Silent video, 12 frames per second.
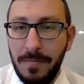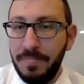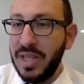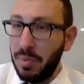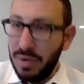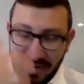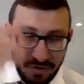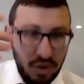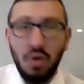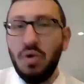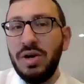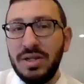and we have a
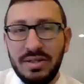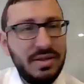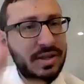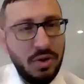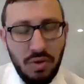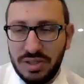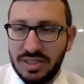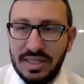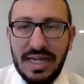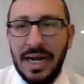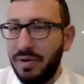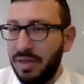court, and the court's
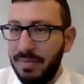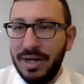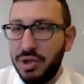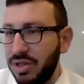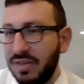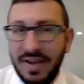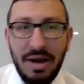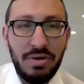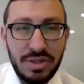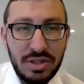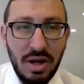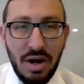there, and they make sure that the
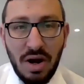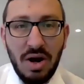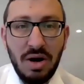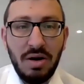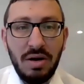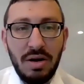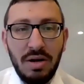vows are